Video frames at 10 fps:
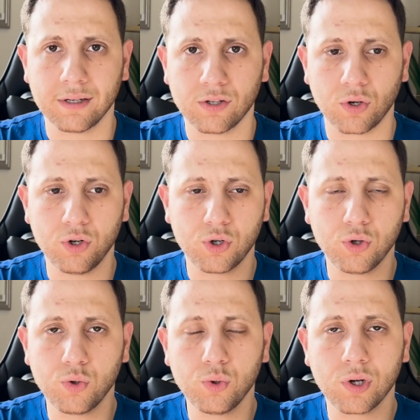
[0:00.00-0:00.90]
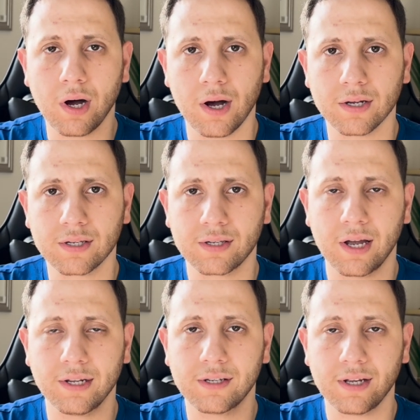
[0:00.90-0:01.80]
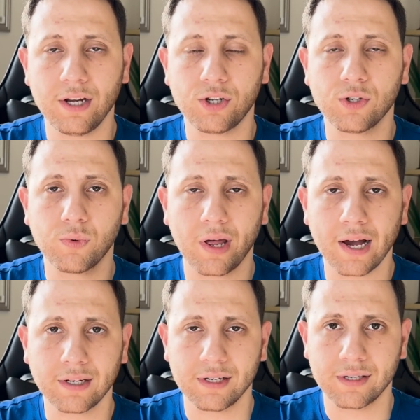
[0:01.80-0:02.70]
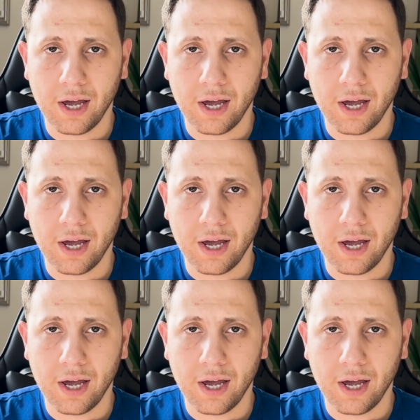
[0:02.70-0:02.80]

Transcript: So you should do tasks and stations with actors.